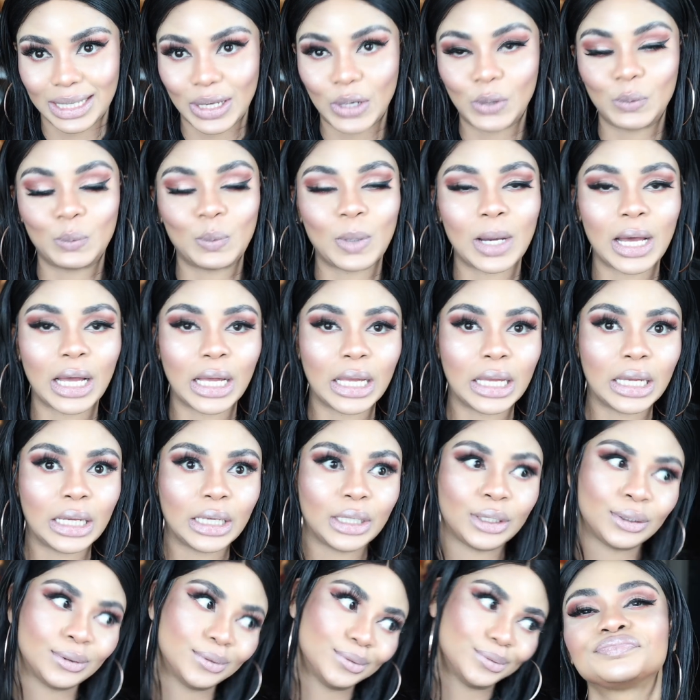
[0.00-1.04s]

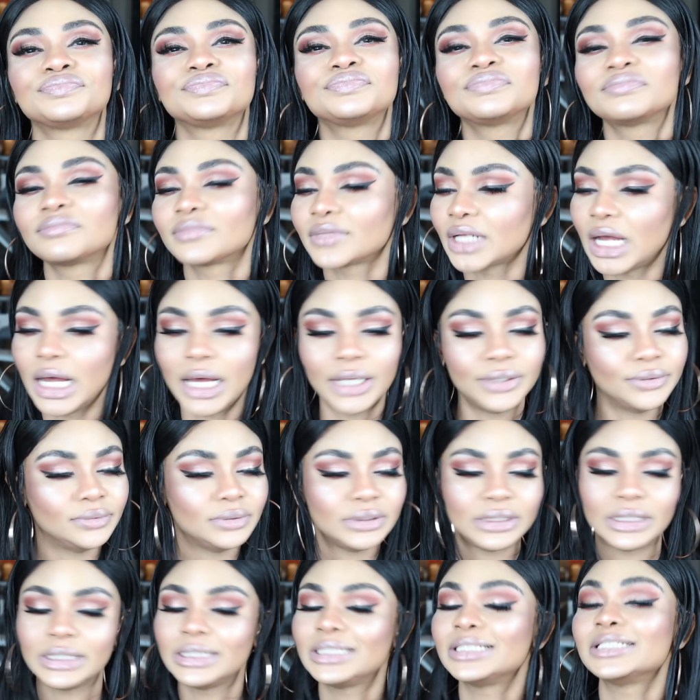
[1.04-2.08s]
Wow. I
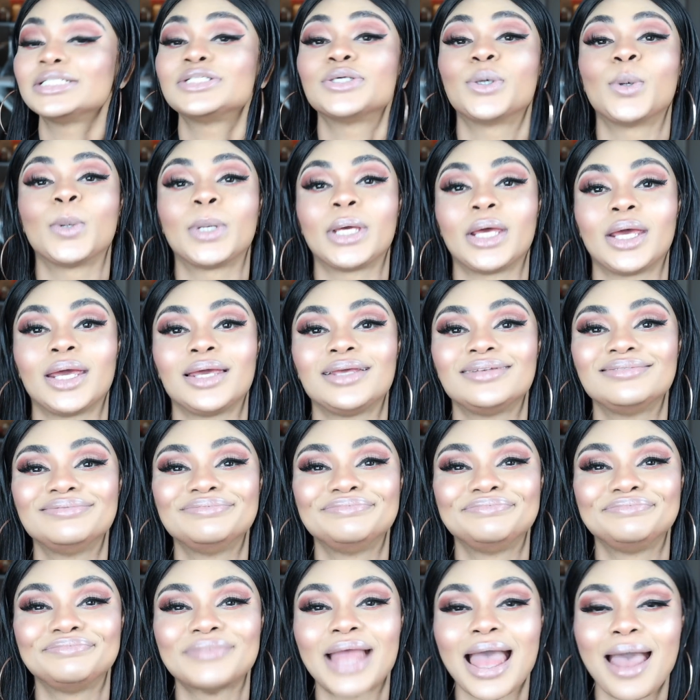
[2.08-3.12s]
don't think it's okay,
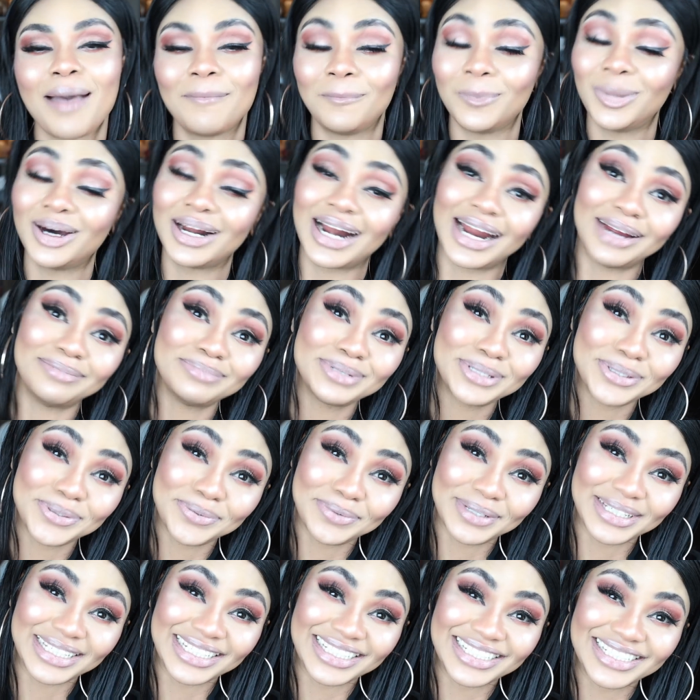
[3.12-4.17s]
but I'm
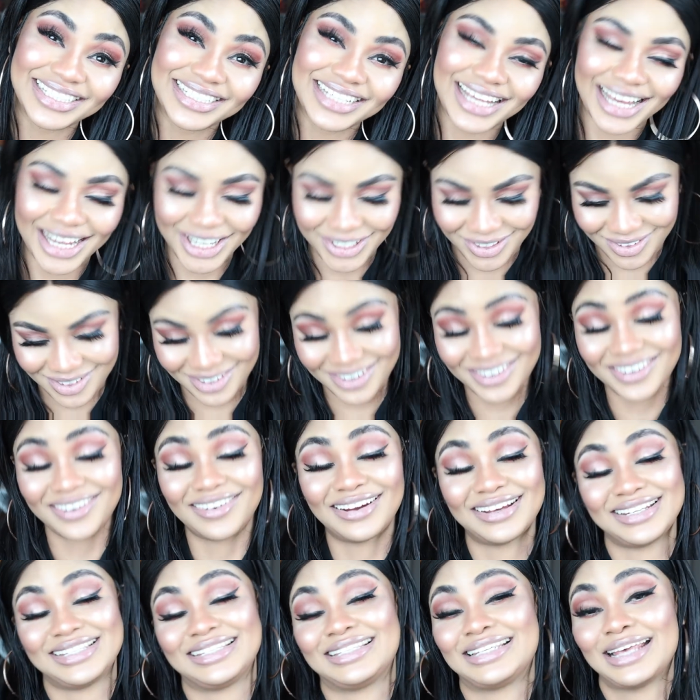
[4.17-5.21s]
doing it and you're
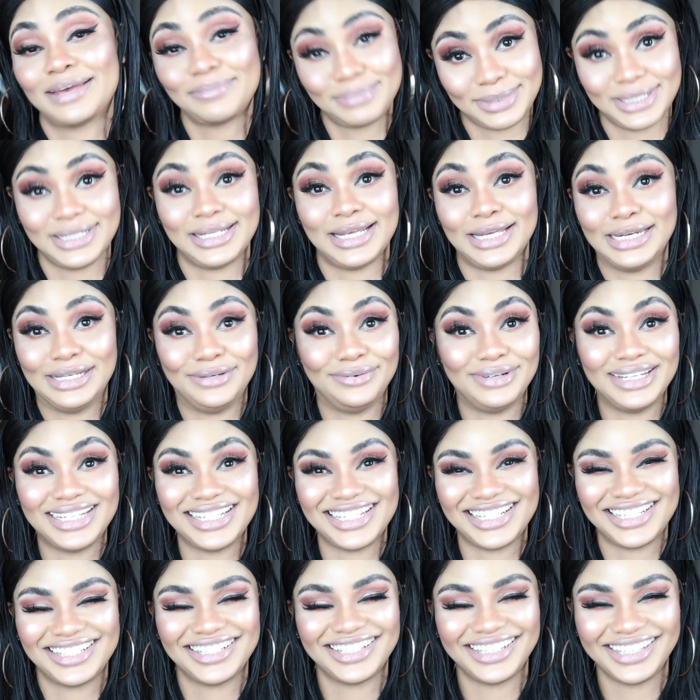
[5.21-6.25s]
gonna accept it
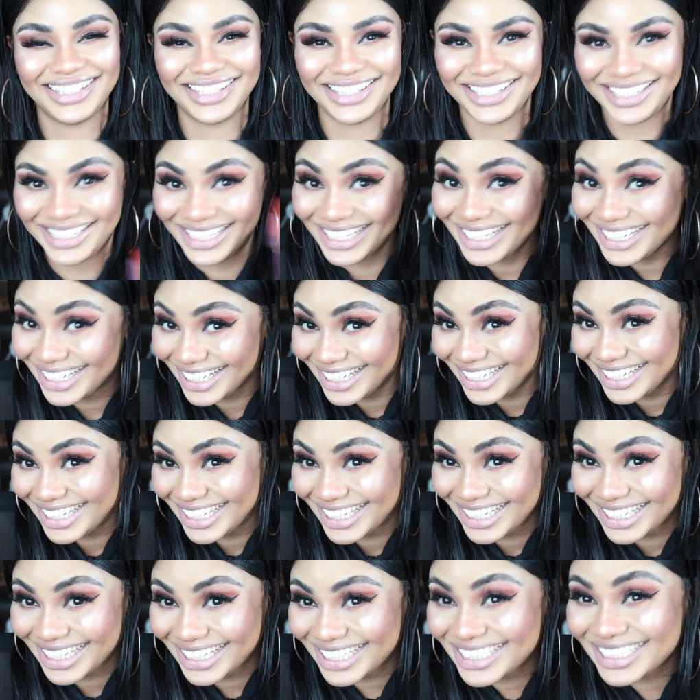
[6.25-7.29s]
anyways.
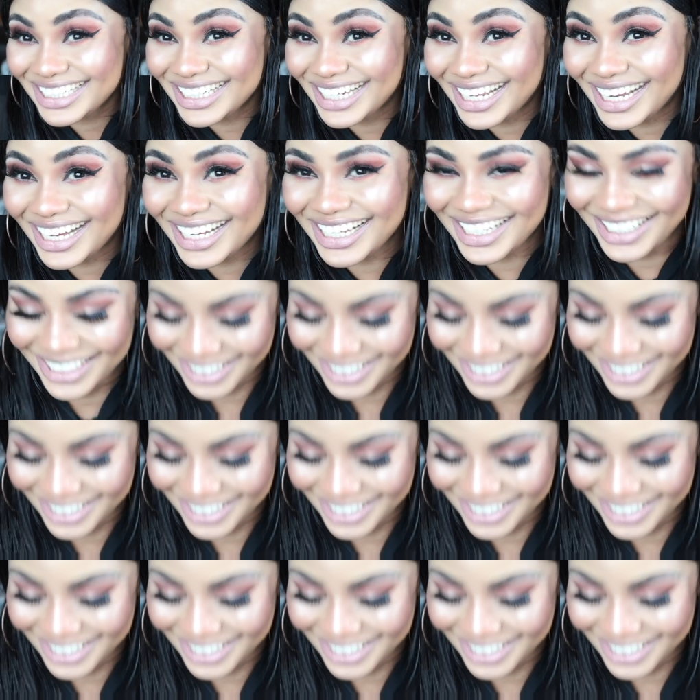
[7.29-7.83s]
Good luck.